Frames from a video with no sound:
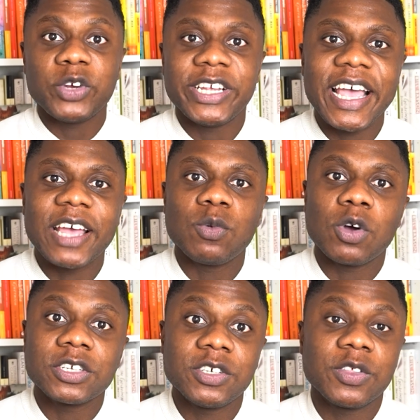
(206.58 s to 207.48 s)
free guide
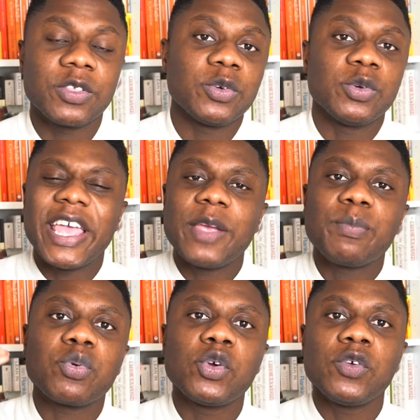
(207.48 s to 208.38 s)
walks you through a
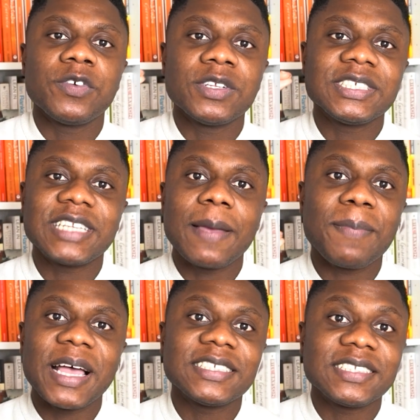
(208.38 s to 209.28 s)
proven
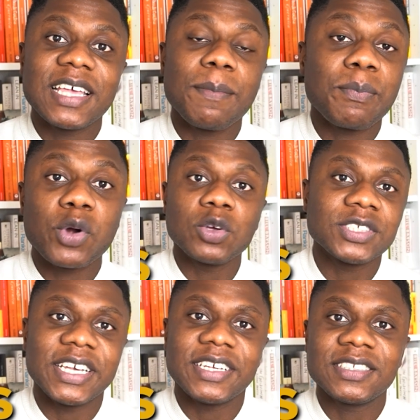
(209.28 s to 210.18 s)
step-by-step
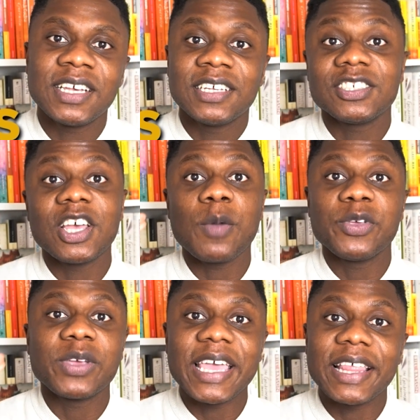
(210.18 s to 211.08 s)
process to
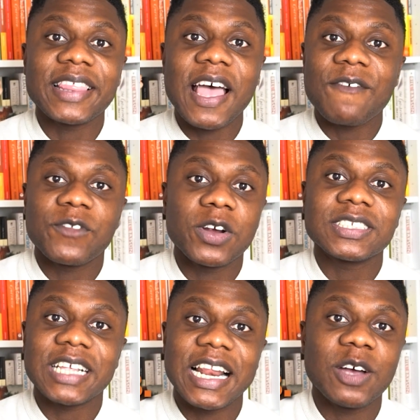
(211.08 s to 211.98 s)
help you get that
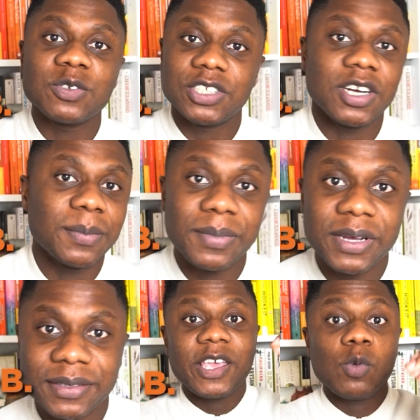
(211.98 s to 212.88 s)
first cloud job.
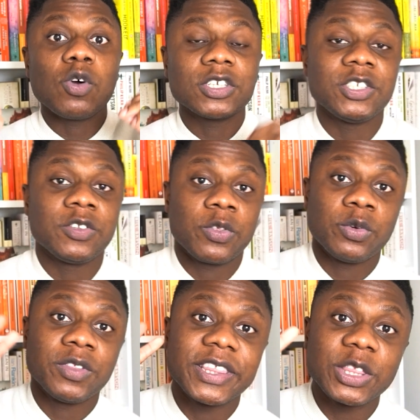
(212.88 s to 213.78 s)
It walks you
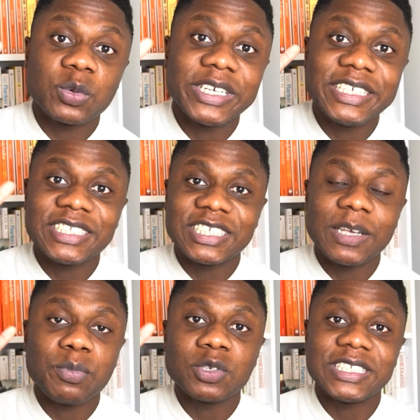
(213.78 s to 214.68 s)
through the three
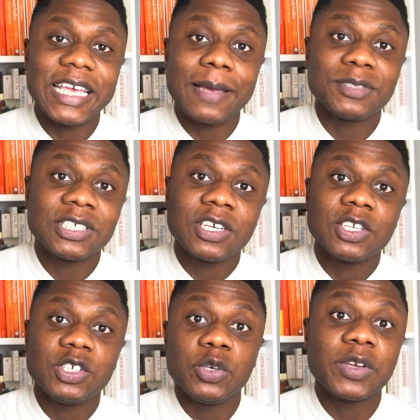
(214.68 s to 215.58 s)
simple
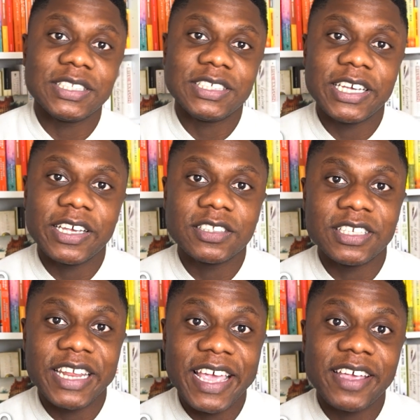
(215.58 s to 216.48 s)
steps you can take
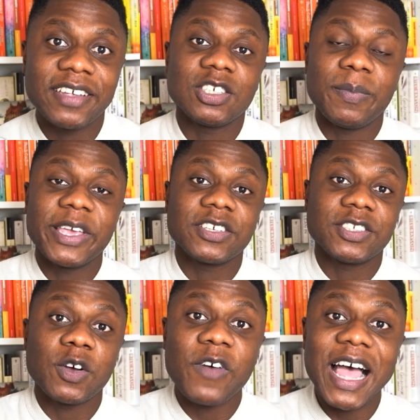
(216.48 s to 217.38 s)
today to make
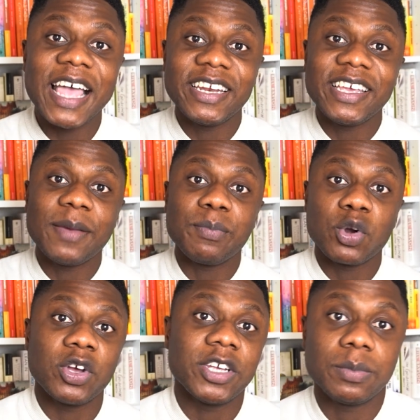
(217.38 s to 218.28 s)
yourself highly
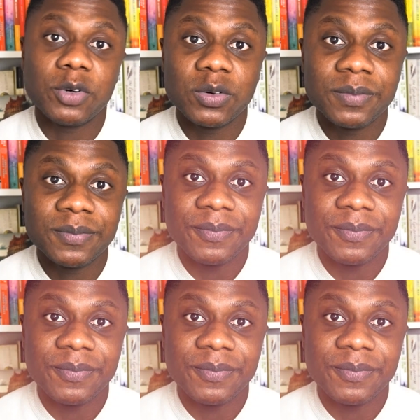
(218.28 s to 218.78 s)
employable.